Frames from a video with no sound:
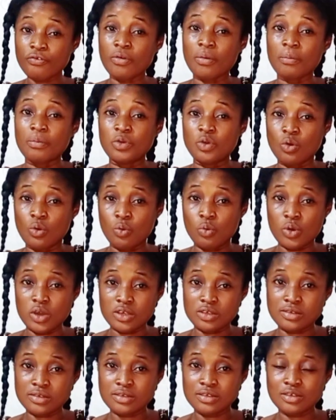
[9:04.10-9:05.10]
from your
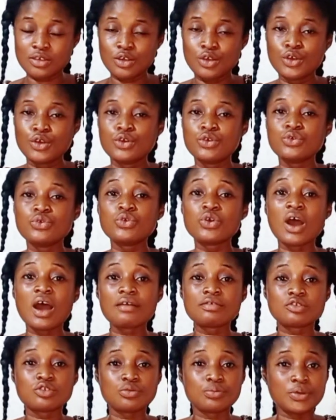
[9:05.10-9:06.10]
waist, you
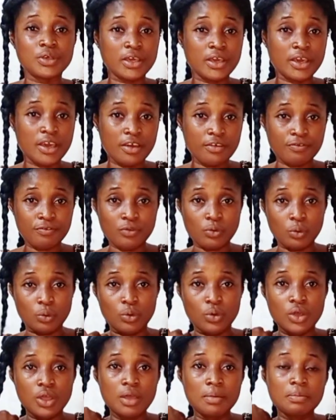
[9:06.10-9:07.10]
have to be careful,
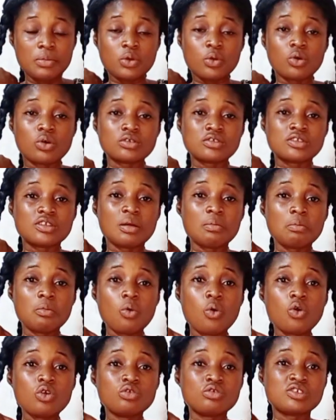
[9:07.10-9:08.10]
because the
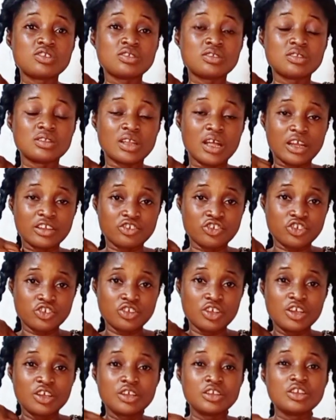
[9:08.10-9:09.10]
more you snatch,
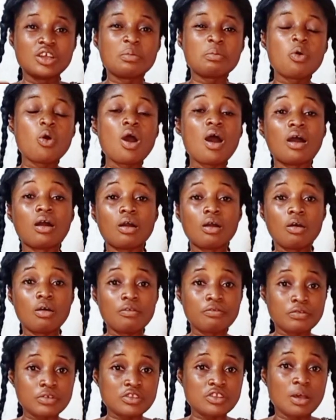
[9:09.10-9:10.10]
the more
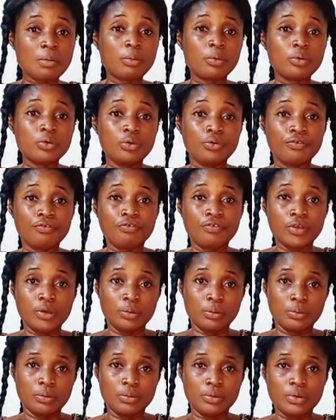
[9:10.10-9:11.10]
uncomfortable you
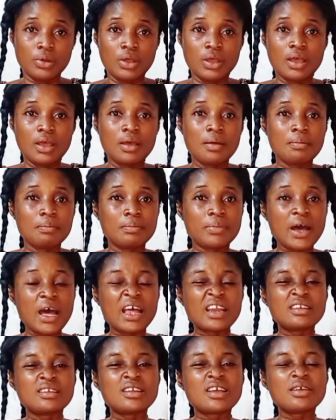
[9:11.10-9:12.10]
feel.
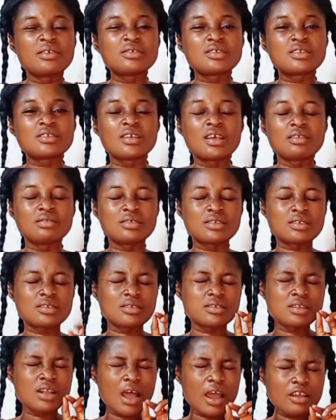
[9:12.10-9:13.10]
But there is a
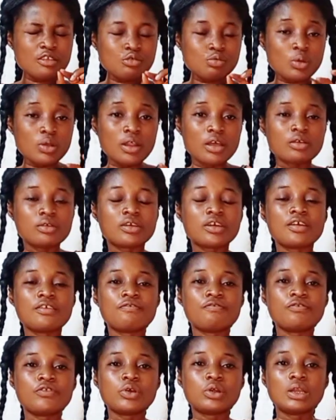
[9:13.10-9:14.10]
slight way that you can
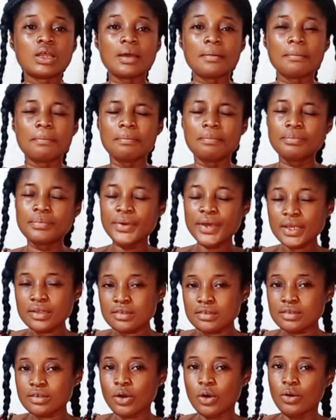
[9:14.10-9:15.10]
feel a bit
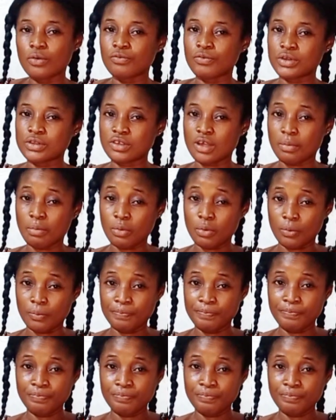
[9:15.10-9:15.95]
comfortable.